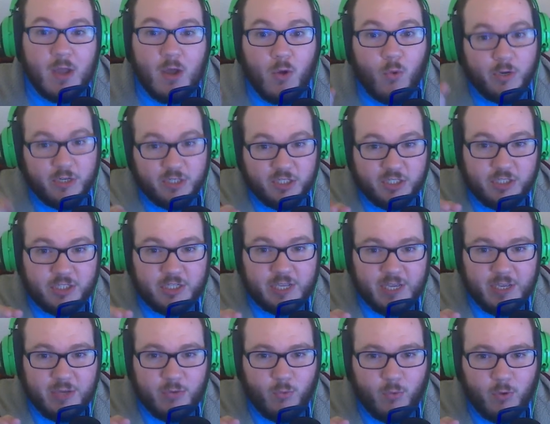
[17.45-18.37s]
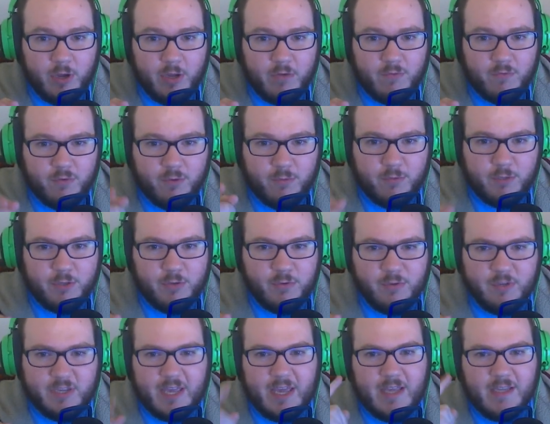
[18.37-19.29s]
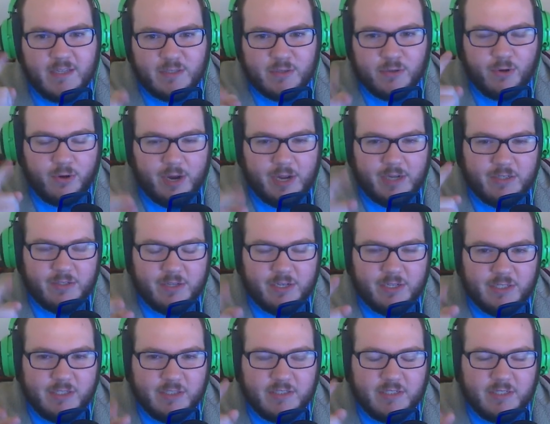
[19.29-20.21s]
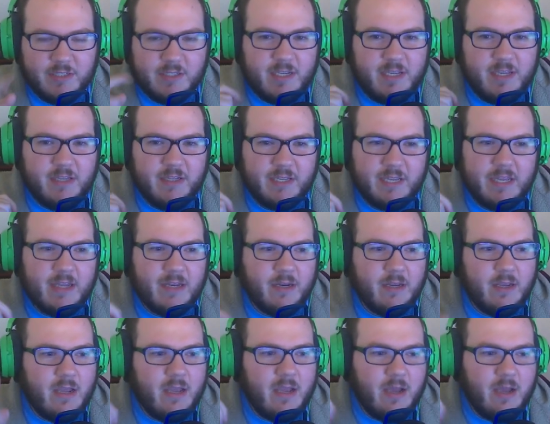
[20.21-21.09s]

which T won from the U K. So congratulations to T again.